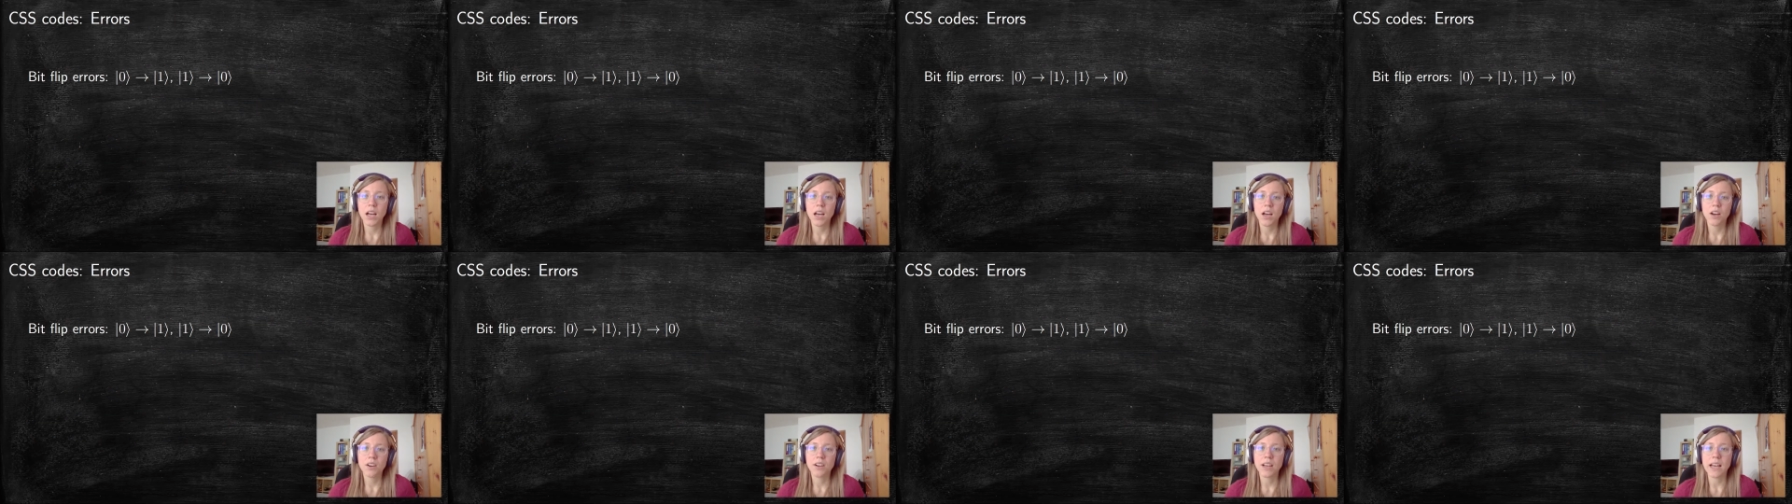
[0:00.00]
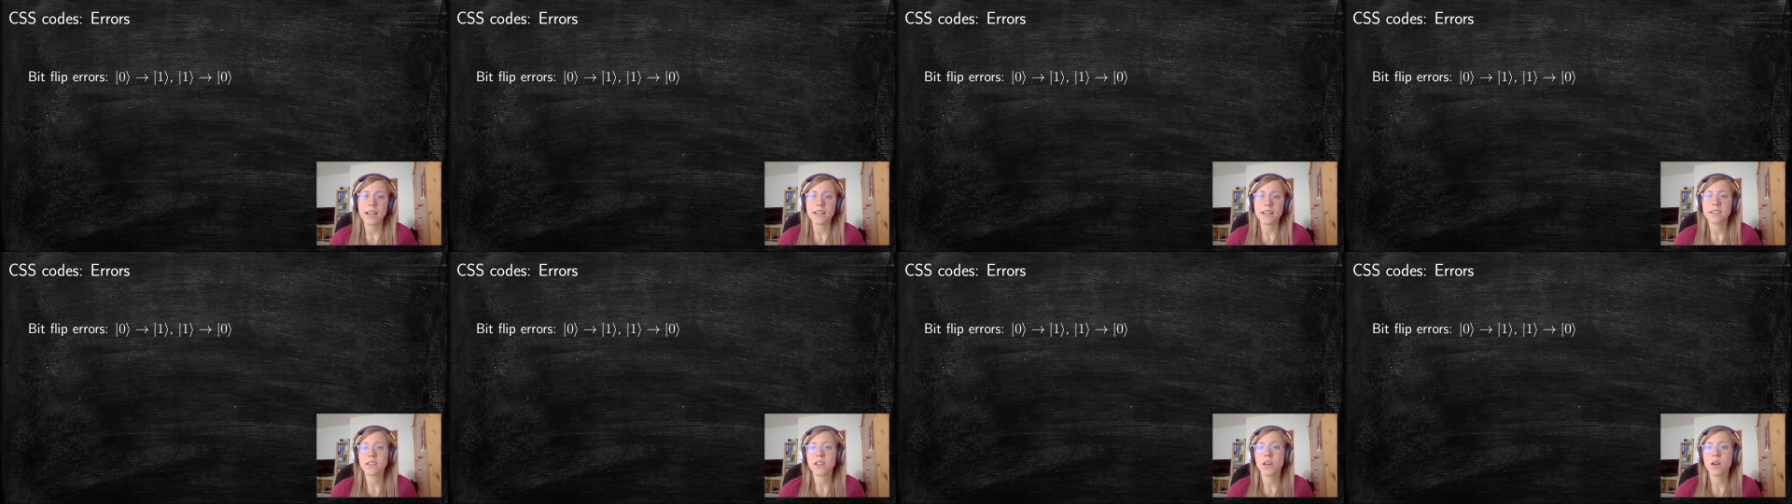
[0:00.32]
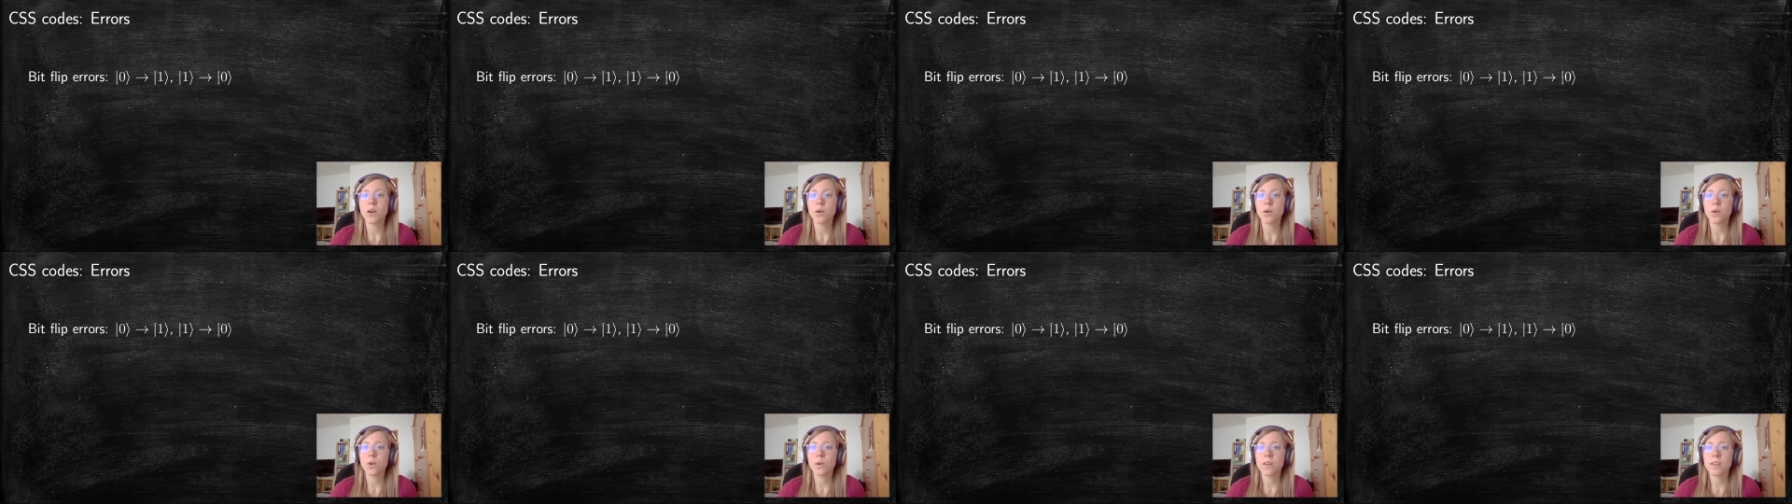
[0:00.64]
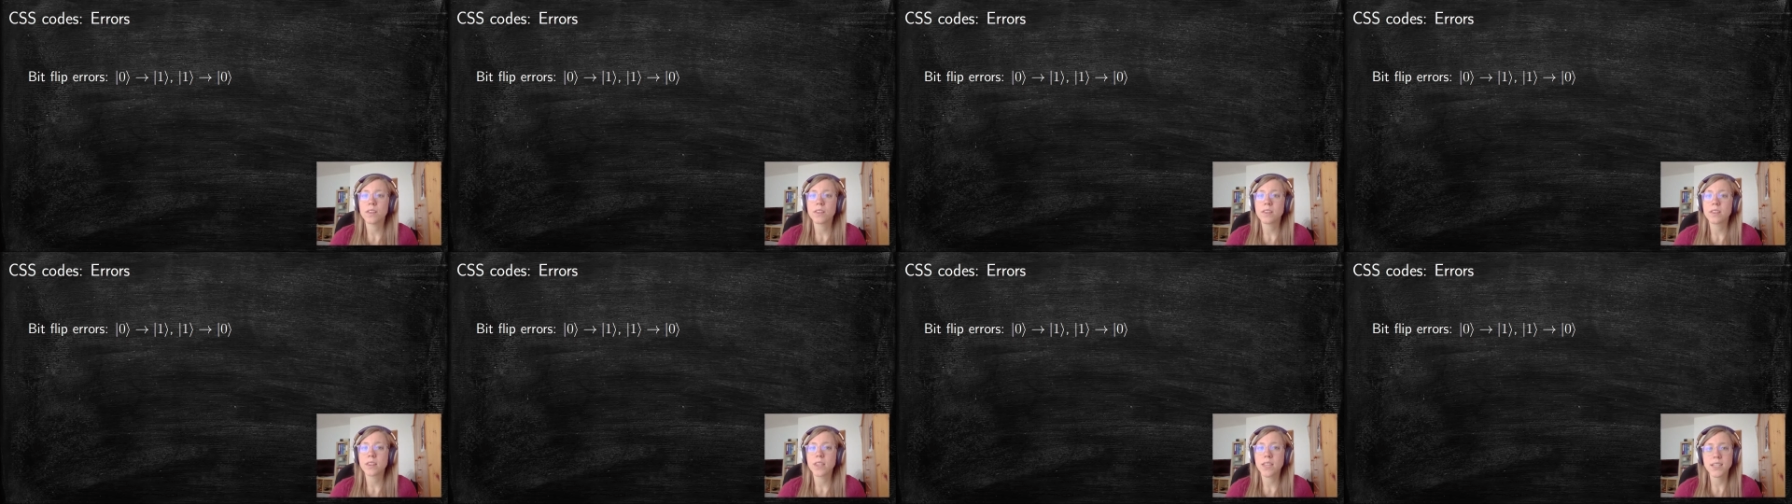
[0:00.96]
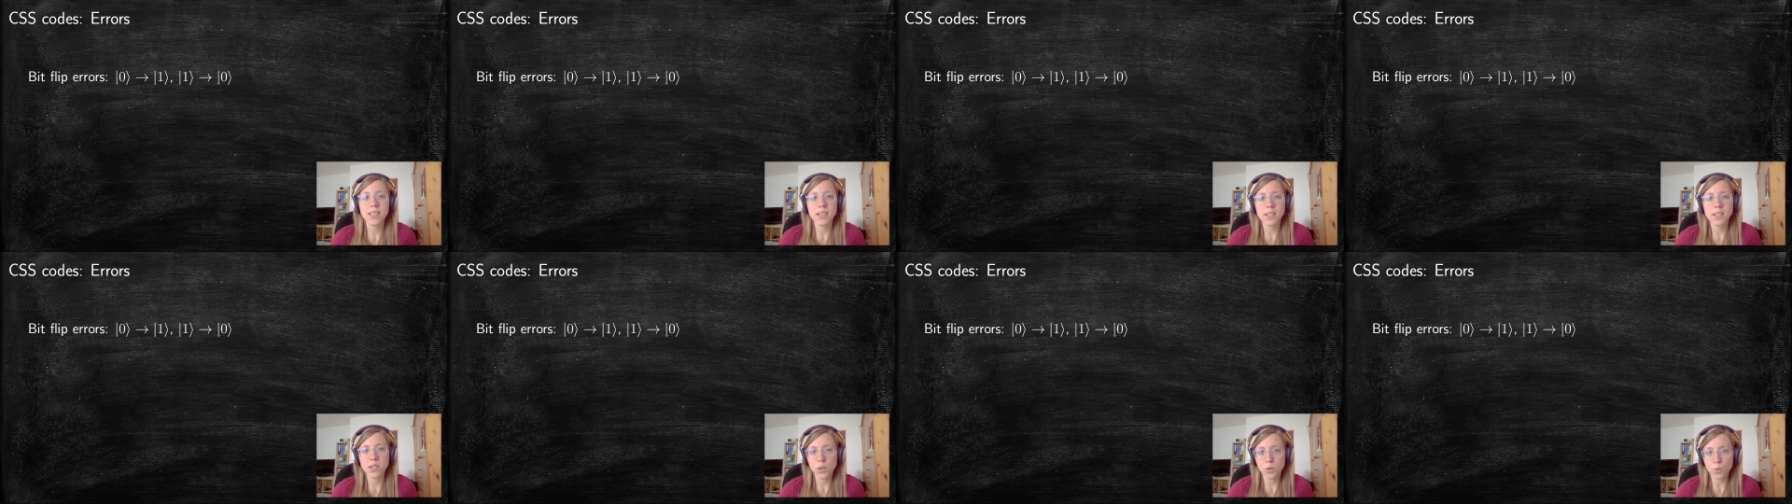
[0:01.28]
Okay, so
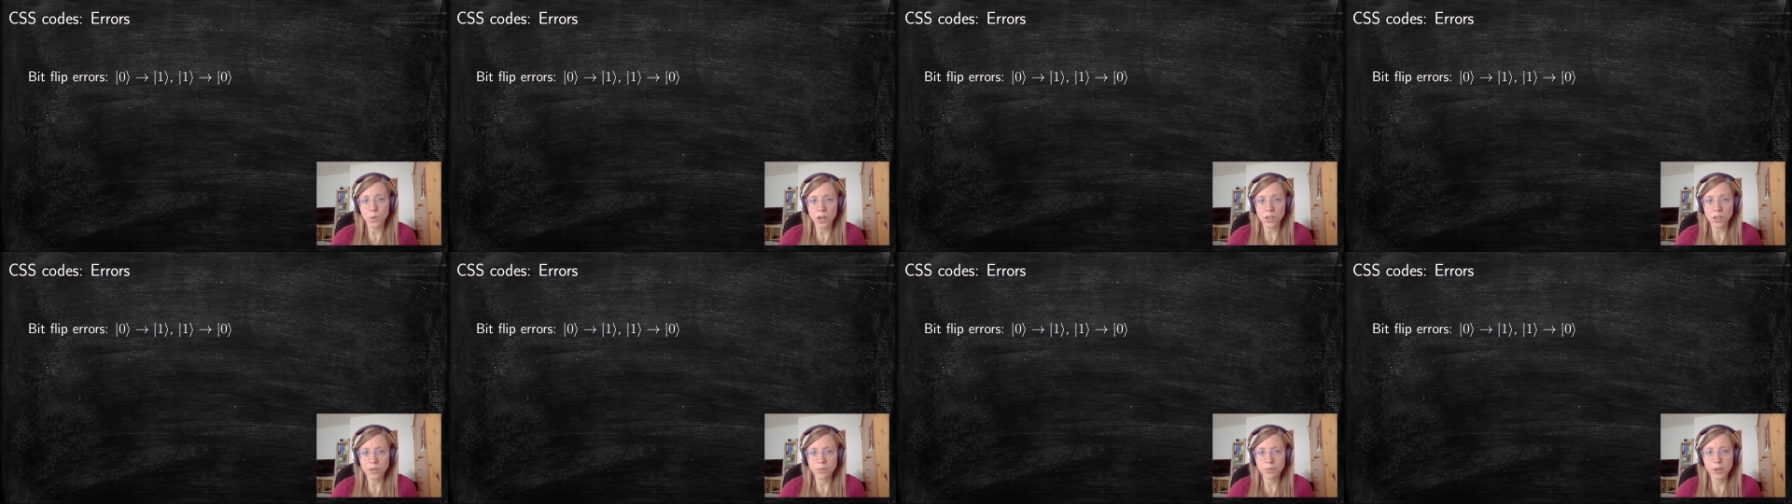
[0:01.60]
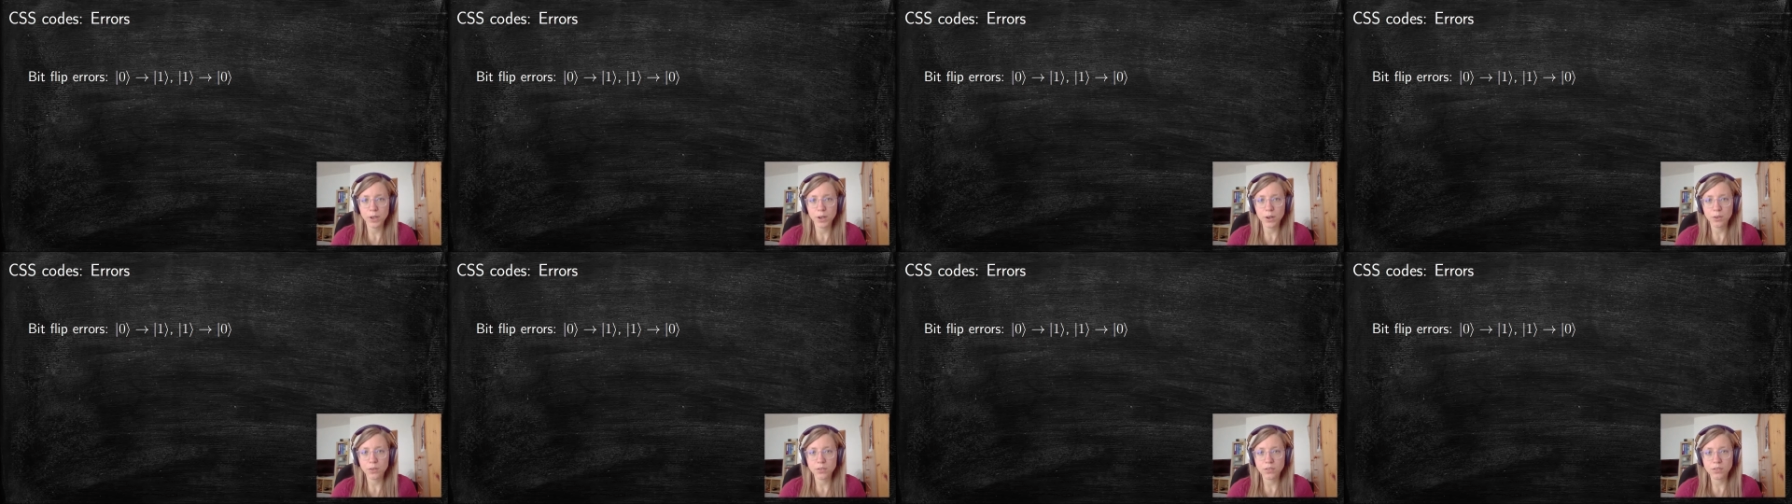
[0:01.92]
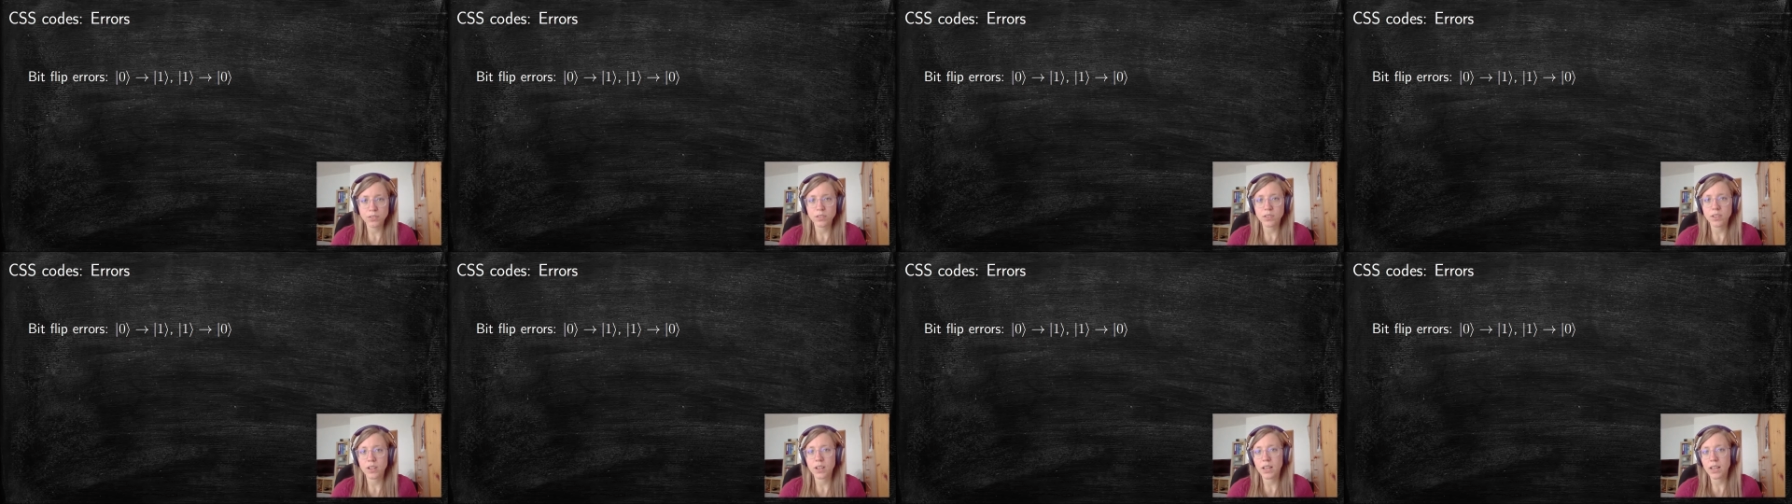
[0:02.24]
this is a quantum code.